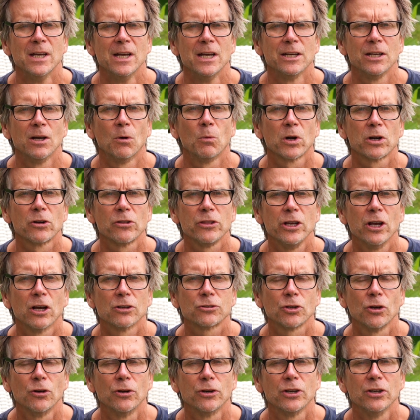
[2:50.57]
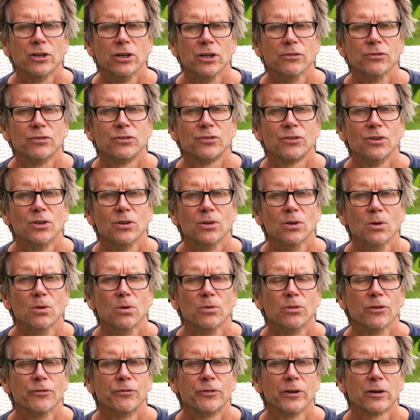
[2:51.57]
Now, what are the alternatives
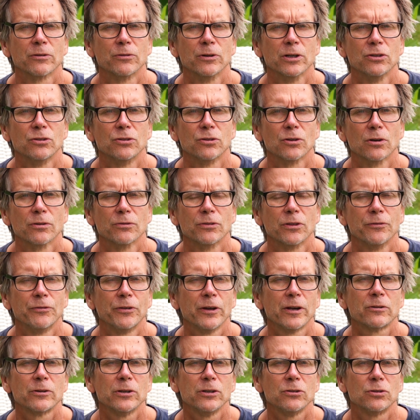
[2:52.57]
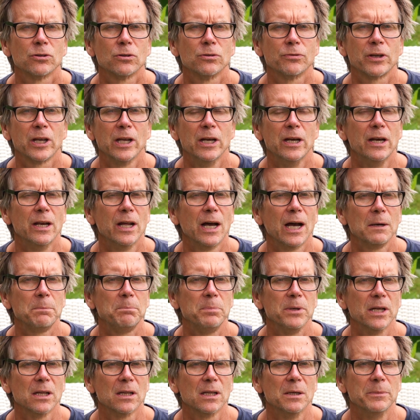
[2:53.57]
to the Federal Reserve? The Federal Reserve cannot
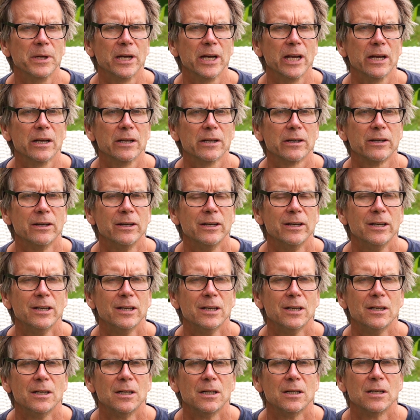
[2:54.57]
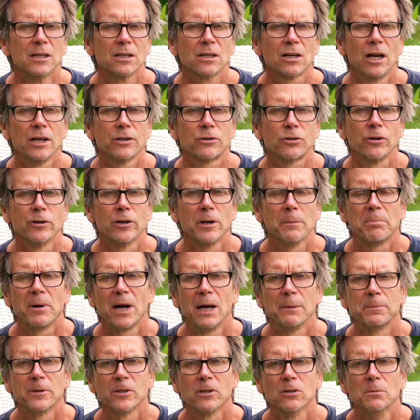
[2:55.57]
be eliminated. Contrary to
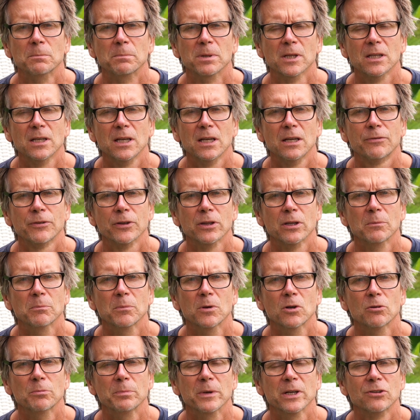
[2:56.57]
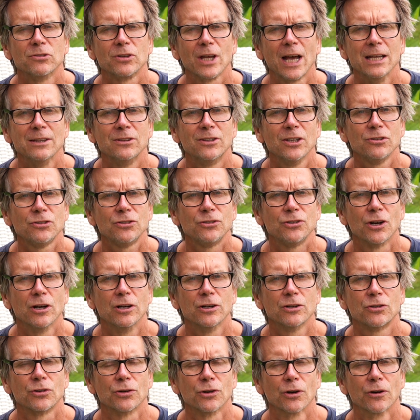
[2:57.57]
popular belief and the movements, at this
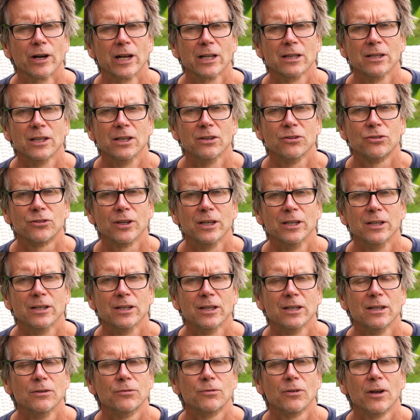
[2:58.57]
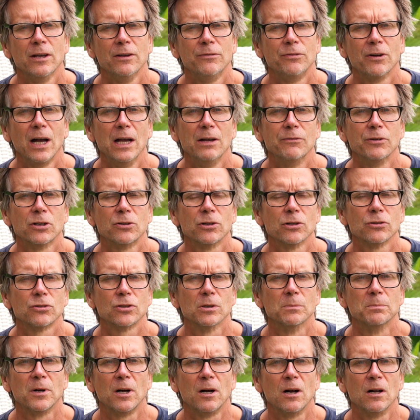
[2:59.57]
juncture at least, and if I have a
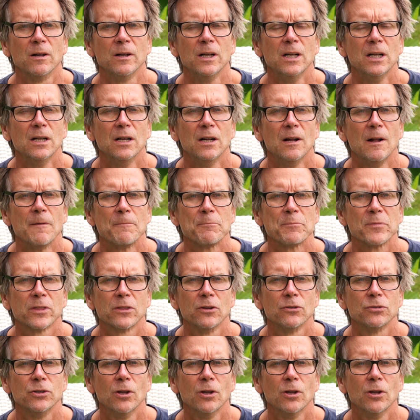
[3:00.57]
crystal ball, there's